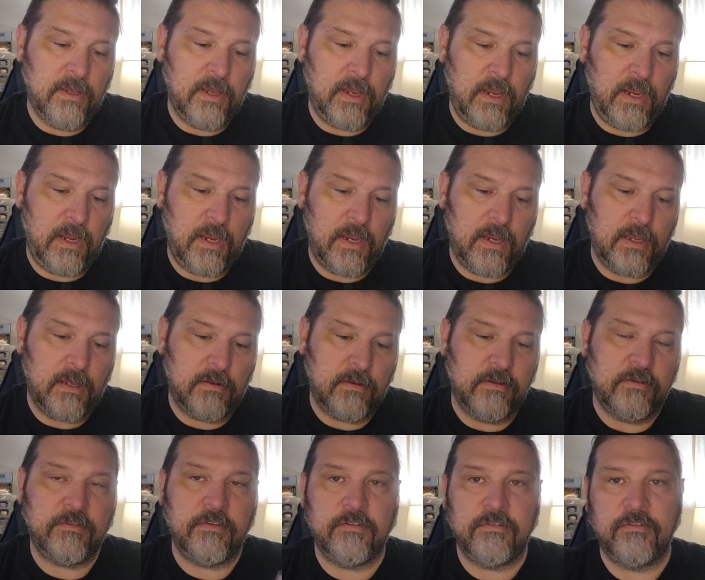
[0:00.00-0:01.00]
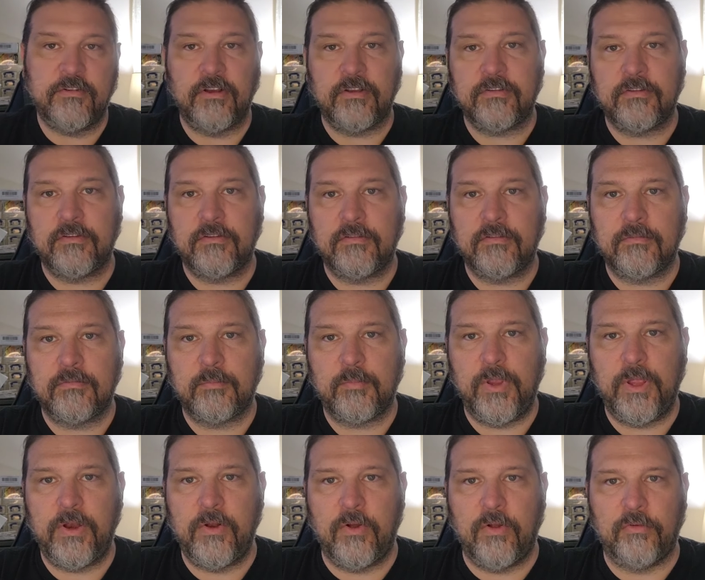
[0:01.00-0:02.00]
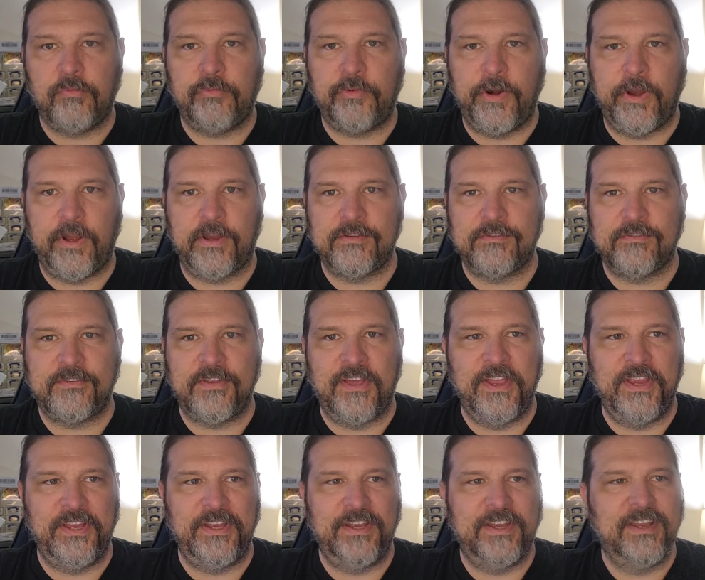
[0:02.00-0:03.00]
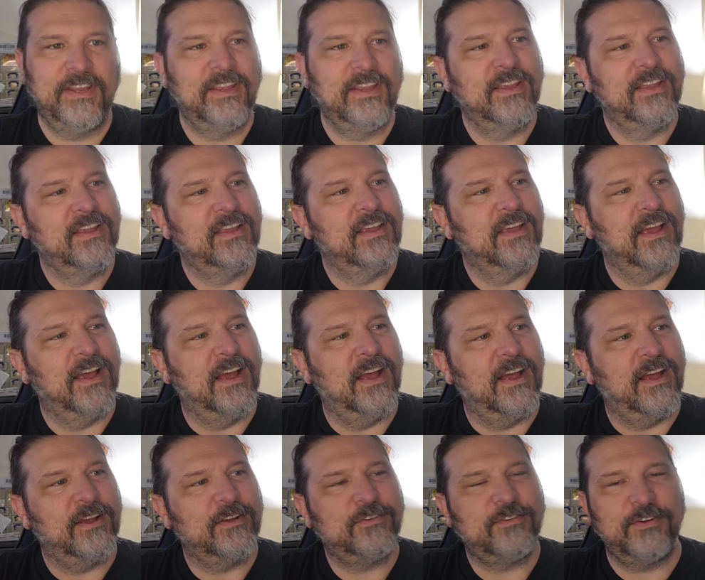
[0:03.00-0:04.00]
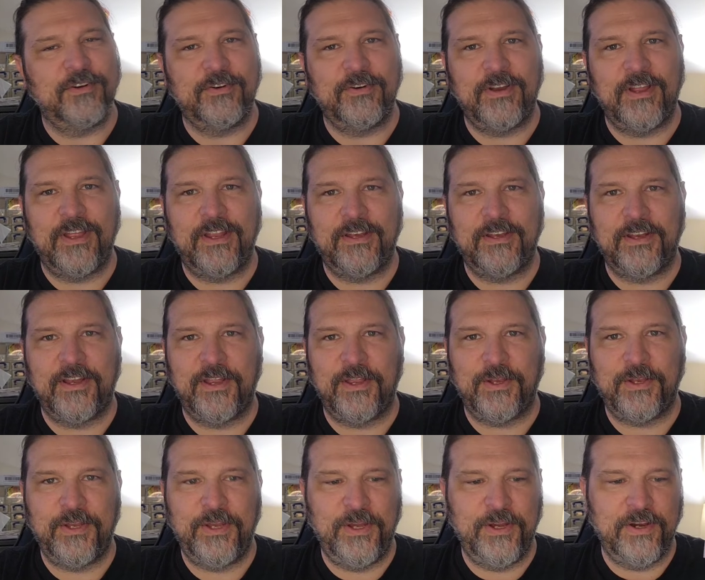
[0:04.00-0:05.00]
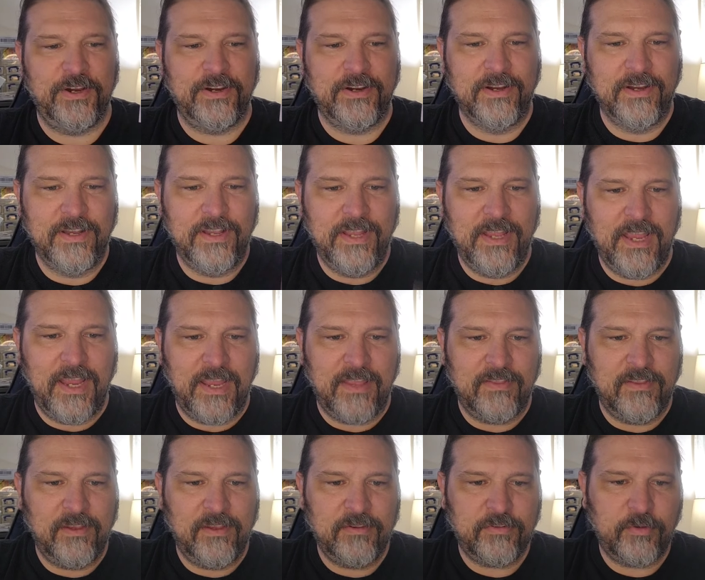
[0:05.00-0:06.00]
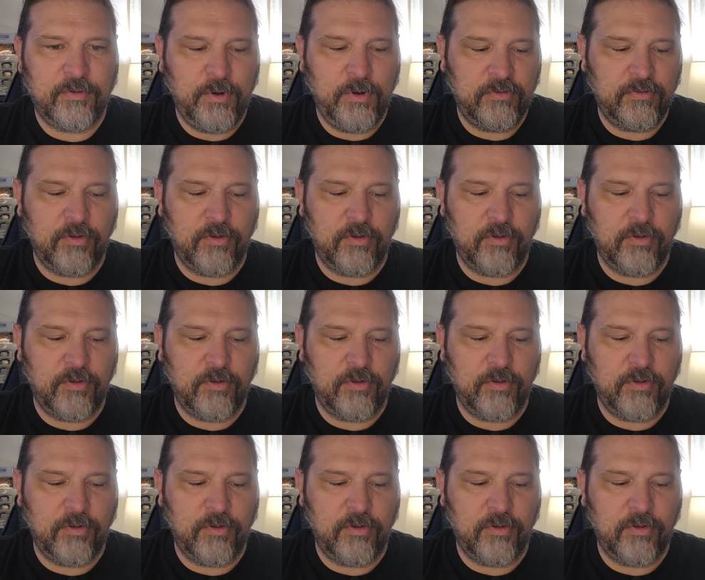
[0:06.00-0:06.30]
And this is just plain old Frankenstein shown on here. And these three